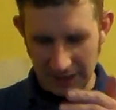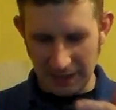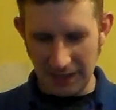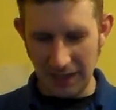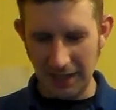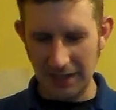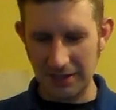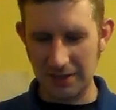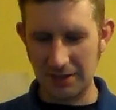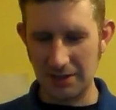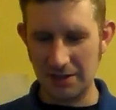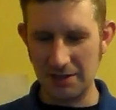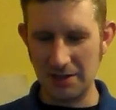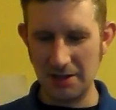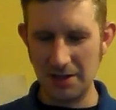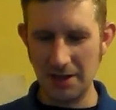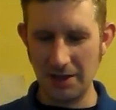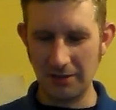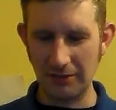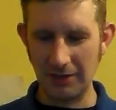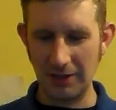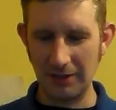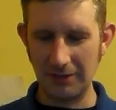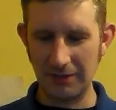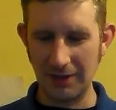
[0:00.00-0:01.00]
But I guess
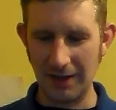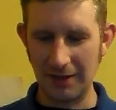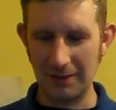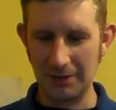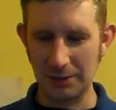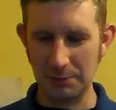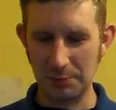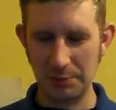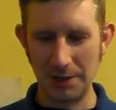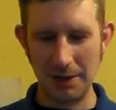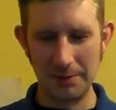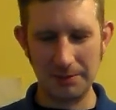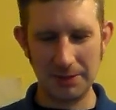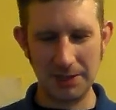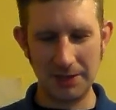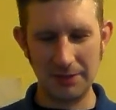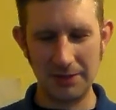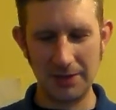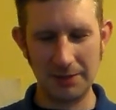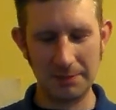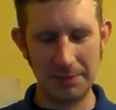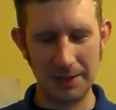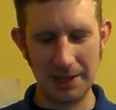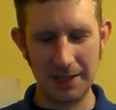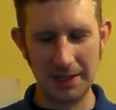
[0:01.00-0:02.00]
lovely flavours, perhaps
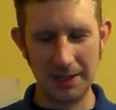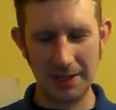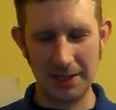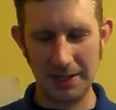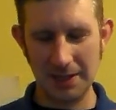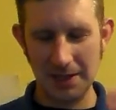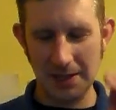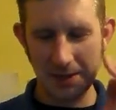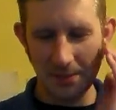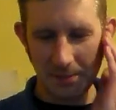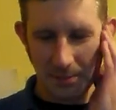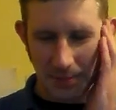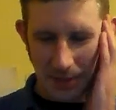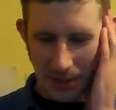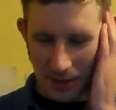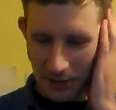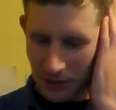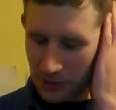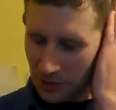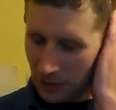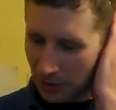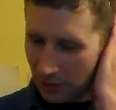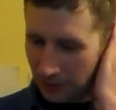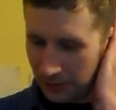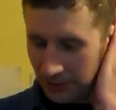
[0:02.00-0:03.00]
even a bit of
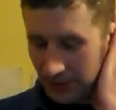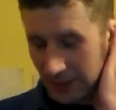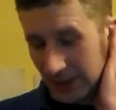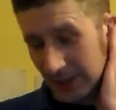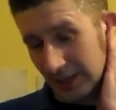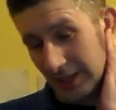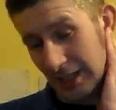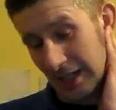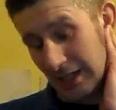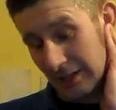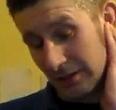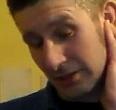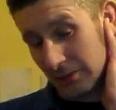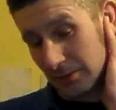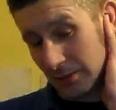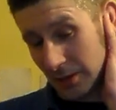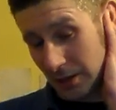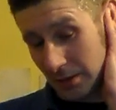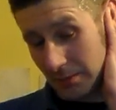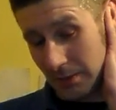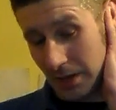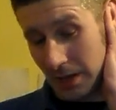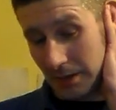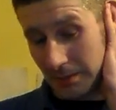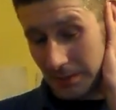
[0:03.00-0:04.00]
toffee in there as
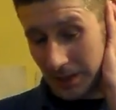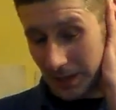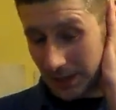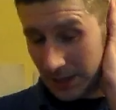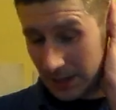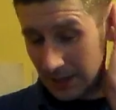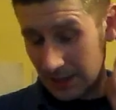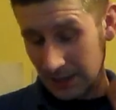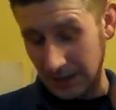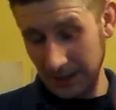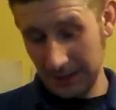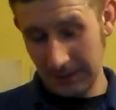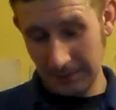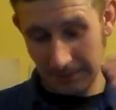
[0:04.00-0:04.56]
well, maybe.